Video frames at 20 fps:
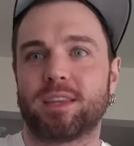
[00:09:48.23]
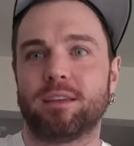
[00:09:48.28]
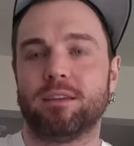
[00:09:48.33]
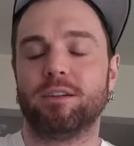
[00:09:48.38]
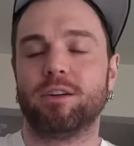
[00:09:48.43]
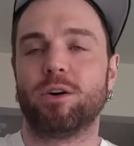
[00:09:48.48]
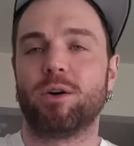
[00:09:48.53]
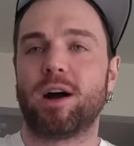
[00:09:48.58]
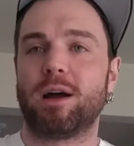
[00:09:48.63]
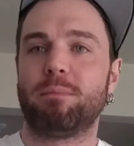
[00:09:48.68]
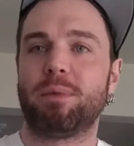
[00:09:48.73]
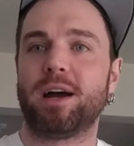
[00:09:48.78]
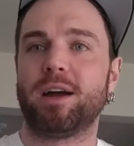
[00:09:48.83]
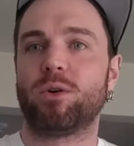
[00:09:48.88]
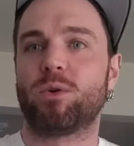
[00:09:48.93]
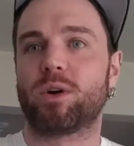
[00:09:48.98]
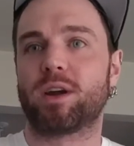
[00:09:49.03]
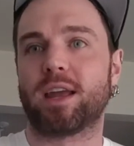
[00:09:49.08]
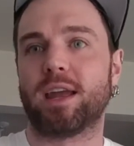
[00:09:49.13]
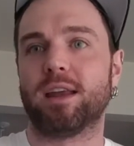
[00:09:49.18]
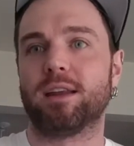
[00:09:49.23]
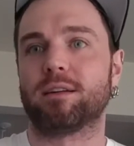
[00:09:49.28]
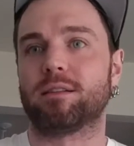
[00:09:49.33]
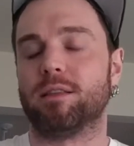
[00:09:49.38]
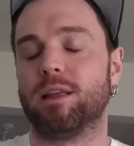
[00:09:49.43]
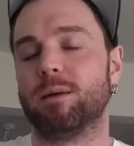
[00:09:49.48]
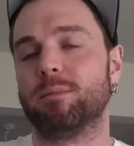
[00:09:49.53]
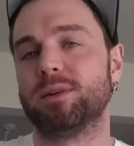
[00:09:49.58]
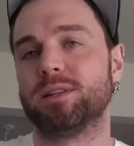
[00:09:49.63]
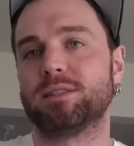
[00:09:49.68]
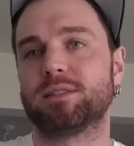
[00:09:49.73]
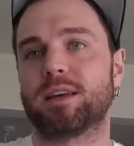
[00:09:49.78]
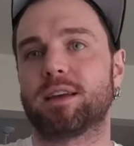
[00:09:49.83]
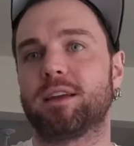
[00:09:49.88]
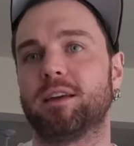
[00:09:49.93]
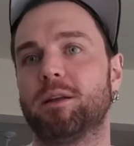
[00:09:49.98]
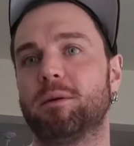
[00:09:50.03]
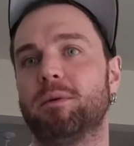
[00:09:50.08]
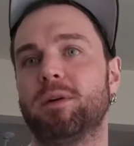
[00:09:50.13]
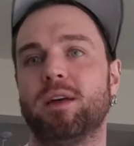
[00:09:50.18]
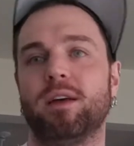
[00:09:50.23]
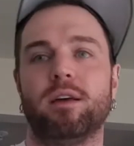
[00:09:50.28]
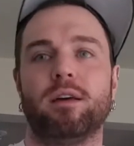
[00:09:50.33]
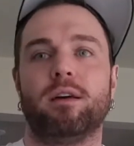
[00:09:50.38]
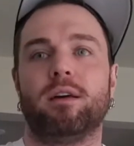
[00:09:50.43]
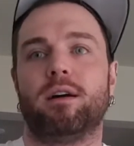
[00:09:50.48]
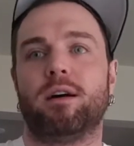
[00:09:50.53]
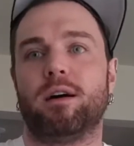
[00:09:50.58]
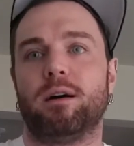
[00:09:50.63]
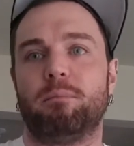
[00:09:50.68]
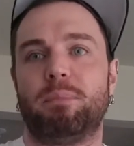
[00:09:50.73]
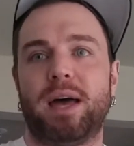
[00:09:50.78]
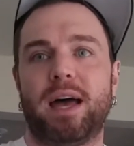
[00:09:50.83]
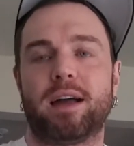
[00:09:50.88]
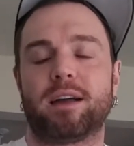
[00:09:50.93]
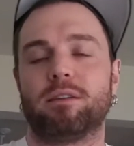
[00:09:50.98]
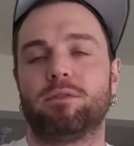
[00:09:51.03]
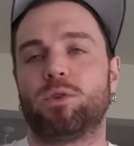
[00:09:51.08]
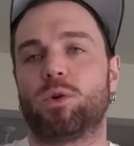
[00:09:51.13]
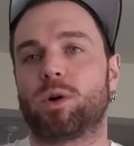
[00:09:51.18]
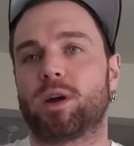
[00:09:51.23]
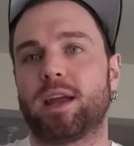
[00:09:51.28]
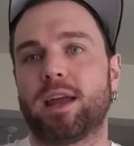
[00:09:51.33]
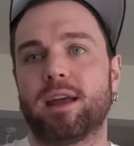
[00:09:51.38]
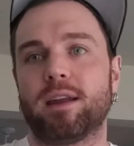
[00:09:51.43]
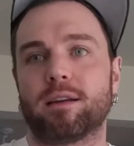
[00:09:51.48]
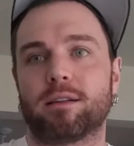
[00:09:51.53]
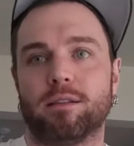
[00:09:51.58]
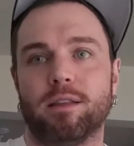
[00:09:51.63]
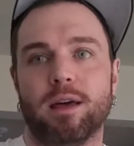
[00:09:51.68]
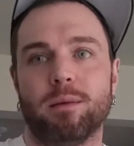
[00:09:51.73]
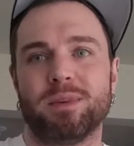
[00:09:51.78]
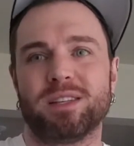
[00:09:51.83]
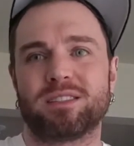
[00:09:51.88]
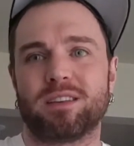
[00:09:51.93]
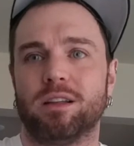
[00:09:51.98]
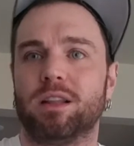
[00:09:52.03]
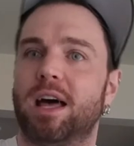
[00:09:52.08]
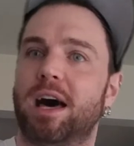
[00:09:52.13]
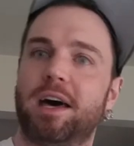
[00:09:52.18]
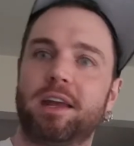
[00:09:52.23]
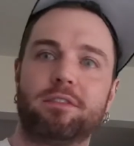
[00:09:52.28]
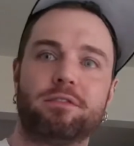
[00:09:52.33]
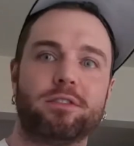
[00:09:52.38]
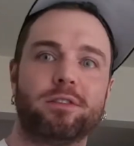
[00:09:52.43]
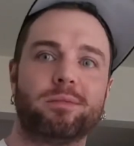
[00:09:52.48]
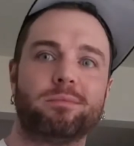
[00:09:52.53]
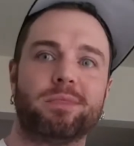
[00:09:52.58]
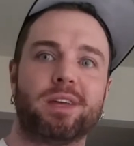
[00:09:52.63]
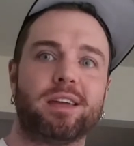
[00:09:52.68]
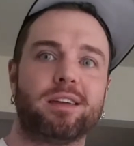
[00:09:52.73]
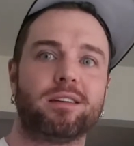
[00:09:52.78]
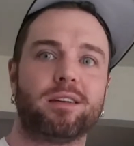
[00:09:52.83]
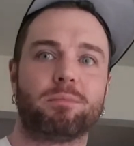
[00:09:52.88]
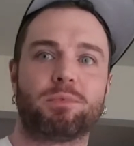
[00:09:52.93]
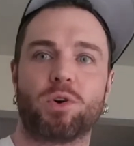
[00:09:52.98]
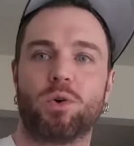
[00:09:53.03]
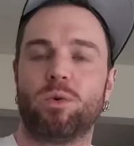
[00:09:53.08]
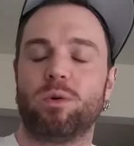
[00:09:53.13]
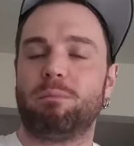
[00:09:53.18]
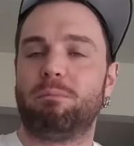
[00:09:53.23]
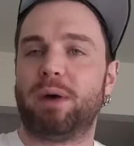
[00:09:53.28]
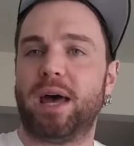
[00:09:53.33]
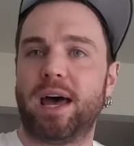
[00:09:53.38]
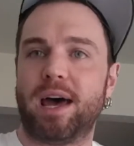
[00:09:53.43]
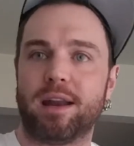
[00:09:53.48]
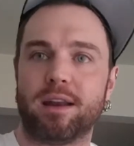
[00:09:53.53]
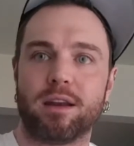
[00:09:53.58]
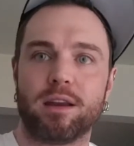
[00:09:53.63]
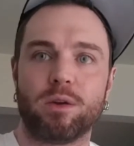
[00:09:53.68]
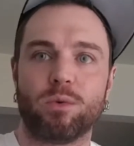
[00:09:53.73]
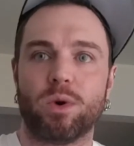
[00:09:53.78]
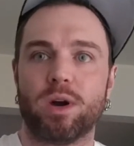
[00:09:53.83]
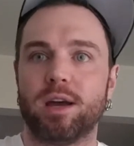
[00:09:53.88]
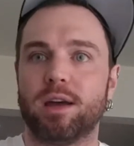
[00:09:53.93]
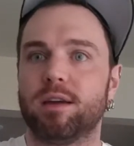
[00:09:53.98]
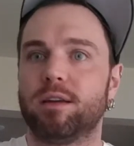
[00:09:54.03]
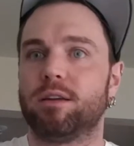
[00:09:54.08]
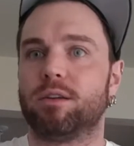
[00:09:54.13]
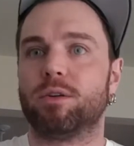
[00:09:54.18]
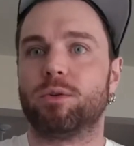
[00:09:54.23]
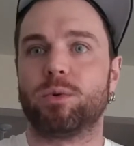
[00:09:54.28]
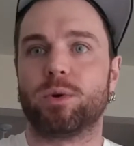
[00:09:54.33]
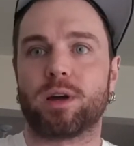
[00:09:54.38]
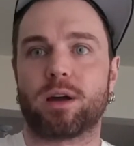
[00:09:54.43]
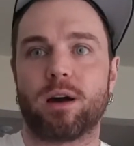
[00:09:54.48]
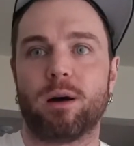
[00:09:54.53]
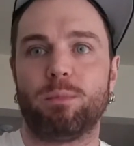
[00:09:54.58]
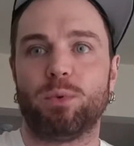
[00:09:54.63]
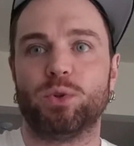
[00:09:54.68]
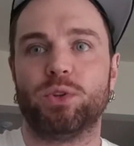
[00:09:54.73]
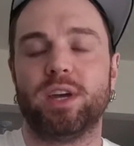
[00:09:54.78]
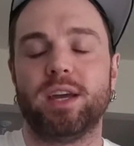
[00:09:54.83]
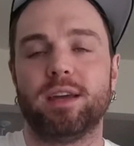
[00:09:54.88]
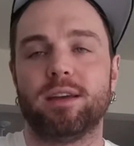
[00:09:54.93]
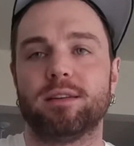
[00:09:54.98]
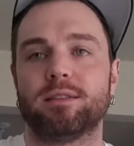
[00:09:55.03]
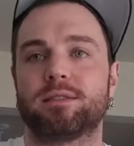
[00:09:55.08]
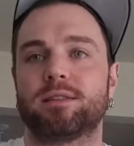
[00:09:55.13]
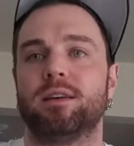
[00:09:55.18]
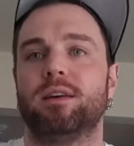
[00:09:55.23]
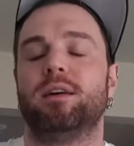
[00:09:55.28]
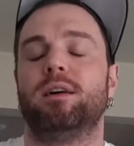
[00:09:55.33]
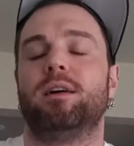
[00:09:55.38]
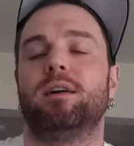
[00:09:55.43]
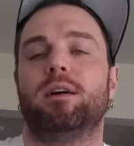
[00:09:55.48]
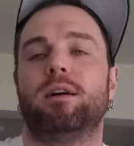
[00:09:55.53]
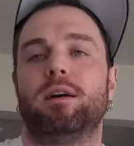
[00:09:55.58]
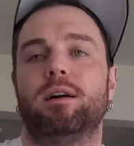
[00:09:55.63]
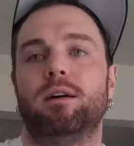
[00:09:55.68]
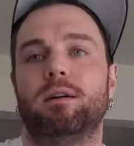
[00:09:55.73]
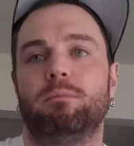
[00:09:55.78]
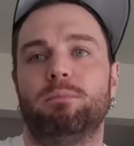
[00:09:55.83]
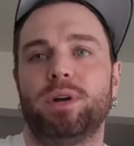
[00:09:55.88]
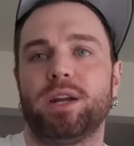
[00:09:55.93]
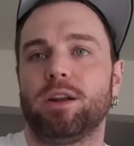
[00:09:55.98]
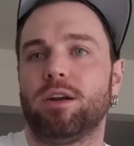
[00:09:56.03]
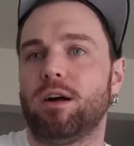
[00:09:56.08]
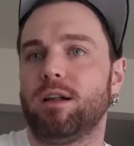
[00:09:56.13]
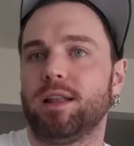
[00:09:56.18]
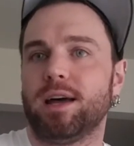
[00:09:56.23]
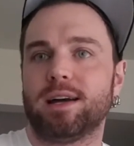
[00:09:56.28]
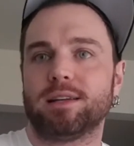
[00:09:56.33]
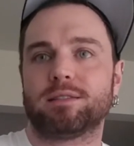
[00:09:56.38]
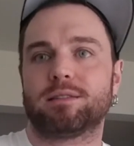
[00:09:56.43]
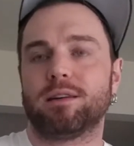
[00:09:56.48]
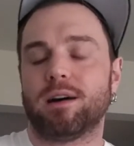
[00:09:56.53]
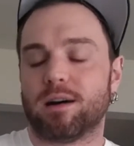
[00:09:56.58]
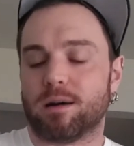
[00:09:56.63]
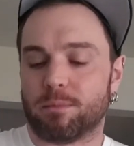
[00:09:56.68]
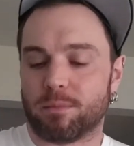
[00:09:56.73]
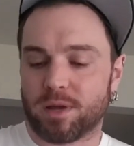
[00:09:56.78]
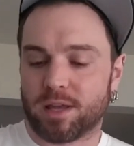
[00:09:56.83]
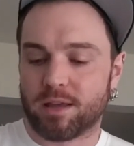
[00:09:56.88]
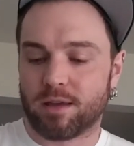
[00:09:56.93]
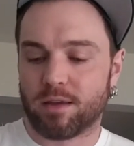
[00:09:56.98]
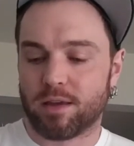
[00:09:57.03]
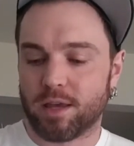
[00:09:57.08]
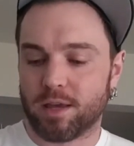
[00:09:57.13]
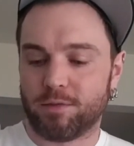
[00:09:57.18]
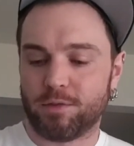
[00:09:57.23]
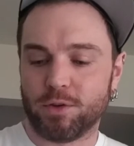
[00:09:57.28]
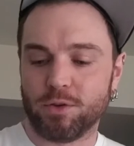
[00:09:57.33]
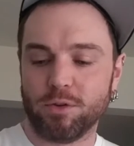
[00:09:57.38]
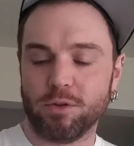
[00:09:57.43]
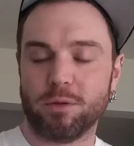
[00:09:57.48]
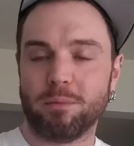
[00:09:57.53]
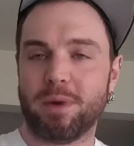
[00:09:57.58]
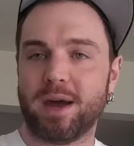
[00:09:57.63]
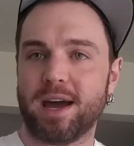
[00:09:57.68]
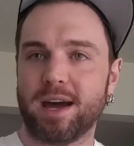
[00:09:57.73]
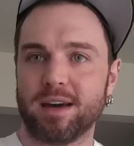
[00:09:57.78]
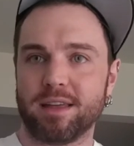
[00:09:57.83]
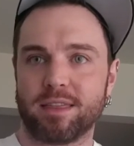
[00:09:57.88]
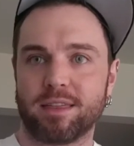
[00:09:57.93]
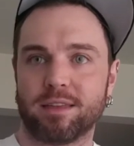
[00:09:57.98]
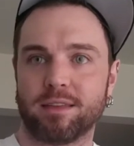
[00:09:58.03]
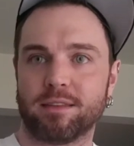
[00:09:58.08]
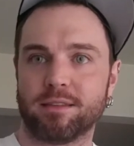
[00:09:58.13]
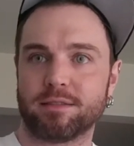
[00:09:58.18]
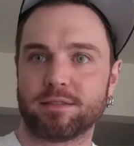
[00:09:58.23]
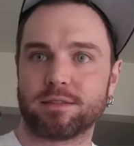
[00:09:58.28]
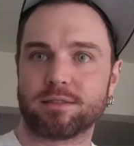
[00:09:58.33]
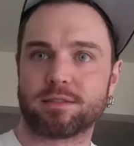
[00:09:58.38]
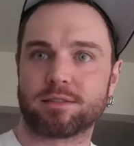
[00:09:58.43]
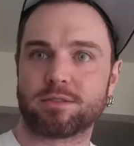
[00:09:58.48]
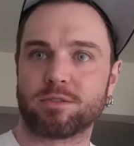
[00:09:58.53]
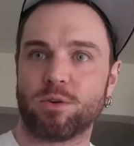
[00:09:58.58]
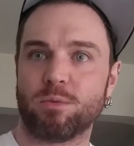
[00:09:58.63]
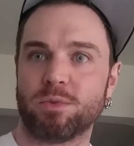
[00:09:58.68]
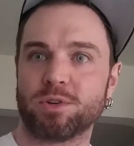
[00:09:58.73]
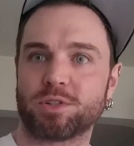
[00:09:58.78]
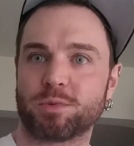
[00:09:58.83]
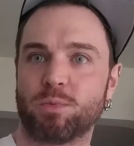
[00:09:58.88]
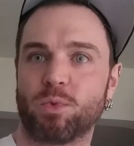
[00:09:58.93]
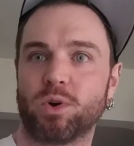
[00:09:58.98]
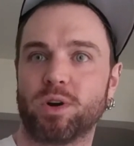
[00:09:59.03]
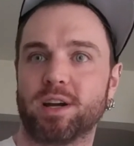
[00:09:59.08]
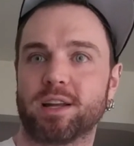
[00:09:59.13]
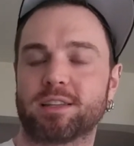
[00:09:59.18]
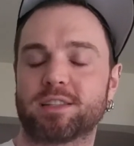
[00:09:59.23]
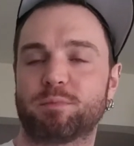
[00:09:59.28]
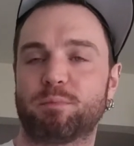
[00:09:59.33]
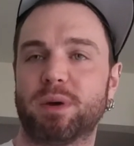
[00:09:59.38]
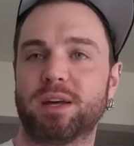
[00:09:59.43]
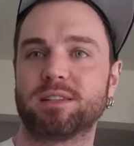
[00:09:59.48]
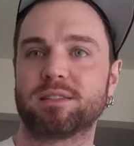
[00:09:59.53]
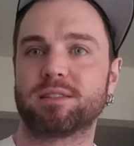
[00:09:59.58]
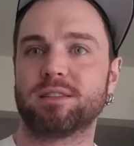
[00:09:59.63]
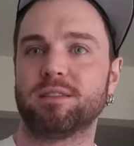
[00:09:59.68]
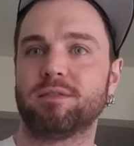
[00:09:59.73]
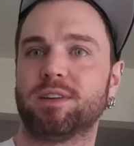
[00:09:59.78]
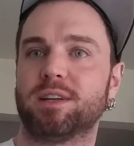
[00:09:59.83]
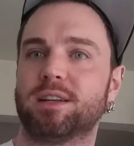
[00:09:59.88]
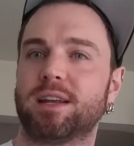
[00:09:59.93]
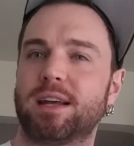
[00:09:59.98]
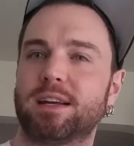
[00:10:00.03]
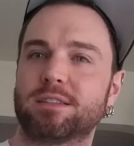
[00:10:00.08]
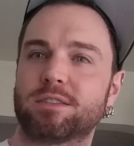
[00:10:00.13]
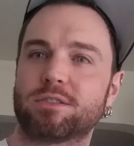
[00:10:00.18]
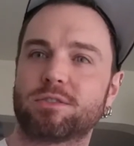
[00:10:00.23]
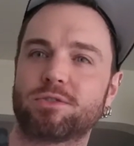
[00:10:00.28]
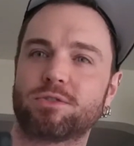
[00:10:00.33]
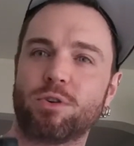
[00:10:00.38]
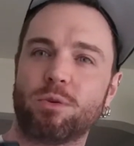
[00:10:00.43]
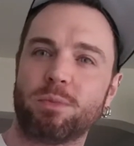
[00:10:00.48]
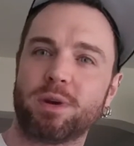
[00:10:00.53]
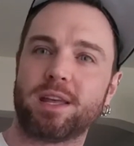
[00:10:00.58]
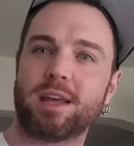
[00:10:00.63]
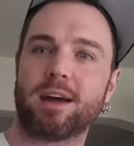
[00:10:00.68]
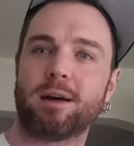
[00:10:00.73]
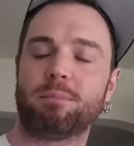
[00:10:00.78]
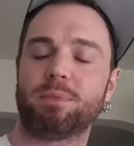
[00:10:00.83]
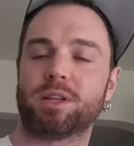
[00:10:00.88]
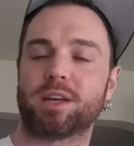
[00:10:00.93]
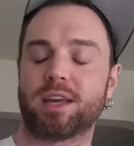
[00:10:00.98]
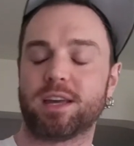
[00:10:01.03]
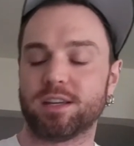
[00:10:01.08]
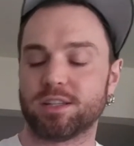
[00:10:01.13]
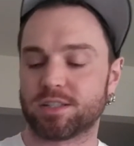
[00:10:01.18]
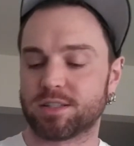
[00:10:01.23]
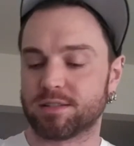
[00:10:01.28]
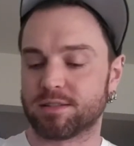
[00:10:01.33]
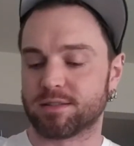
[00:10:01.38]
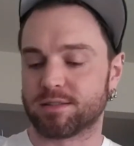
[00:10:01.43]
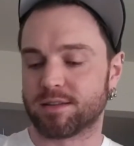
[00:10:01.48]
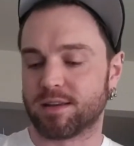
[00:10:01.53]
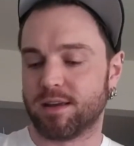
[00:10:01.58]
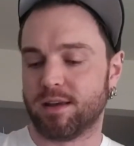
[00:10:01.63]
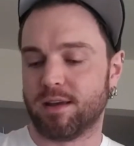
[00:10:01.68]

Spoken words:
I buy organic lemons. I get a bag of organic lemons, a lot of them. They end up going bad anyway, in a couple days. But it all adds up. if you do the math, this is so much more inexpensive and it has so many applications.